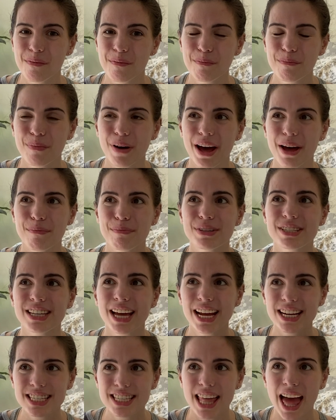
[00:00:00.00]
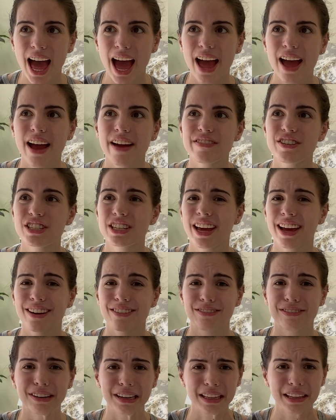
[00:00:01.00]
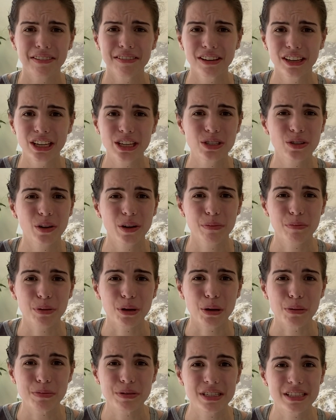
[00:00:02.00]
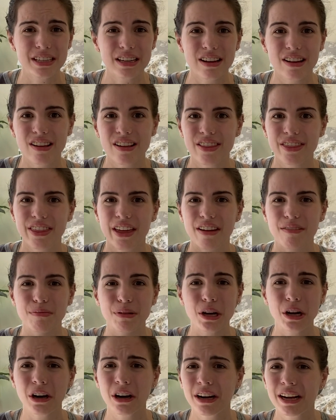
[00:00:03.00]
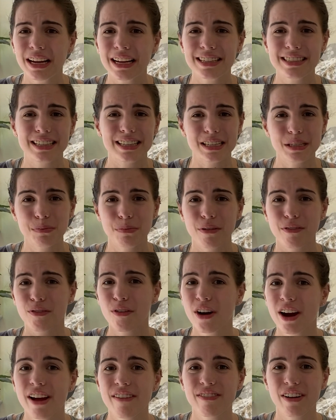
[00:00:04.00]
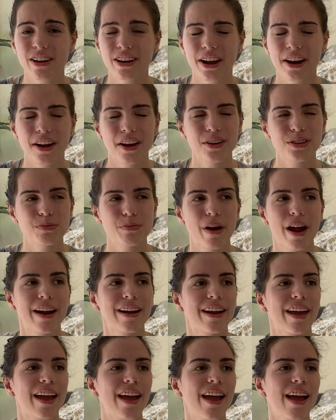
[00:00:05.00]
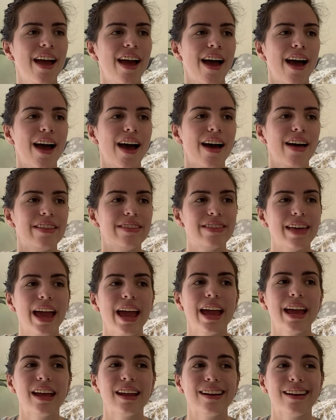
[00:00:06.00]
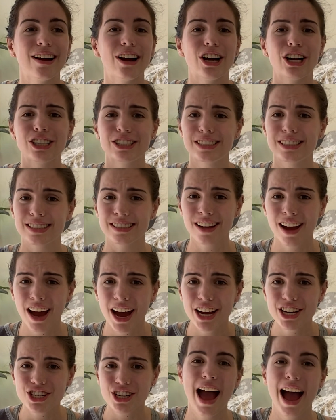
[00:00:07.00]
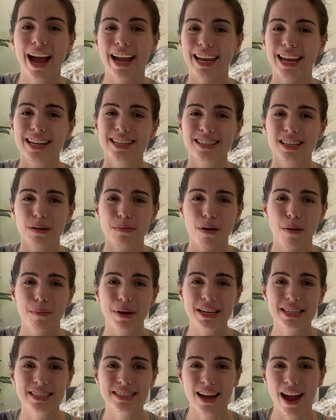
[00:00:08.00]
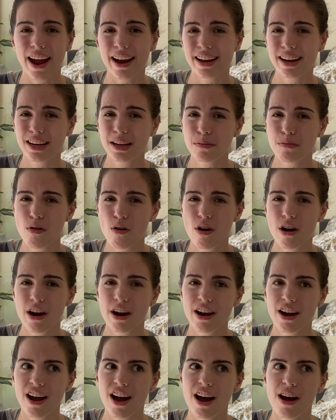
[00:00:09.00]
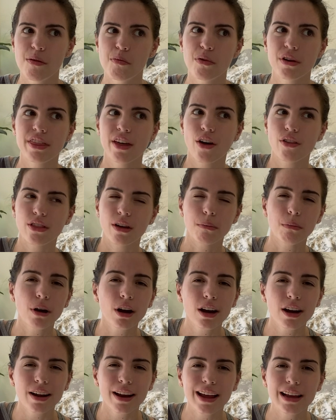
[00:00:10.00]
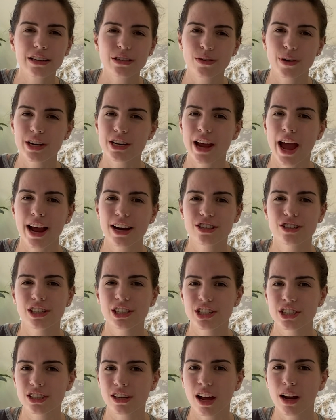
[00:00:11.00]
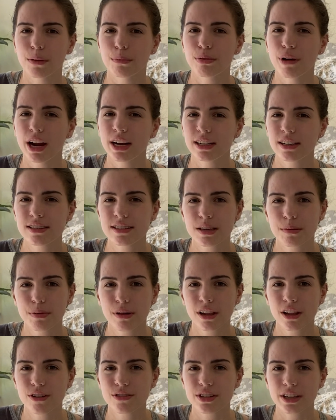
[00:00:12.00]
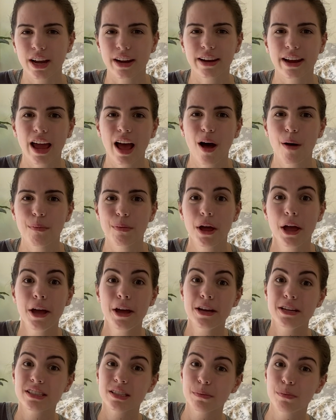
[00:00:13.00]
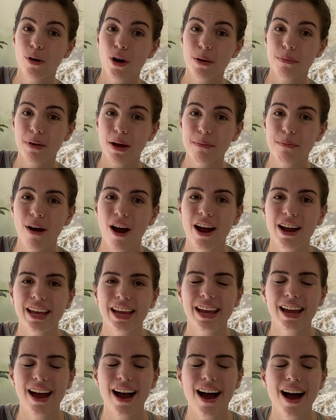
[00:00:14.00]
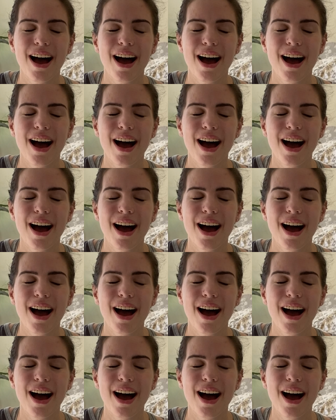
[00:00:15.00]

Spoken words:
But besides that, I've just had really, really sore boobs still. They've been hurting since before I found out I was pregnant. They hurt to touch. I can't sleep on my side anymore without them hurting. So I actually just got a pregnancy pillow to kind of help support my body.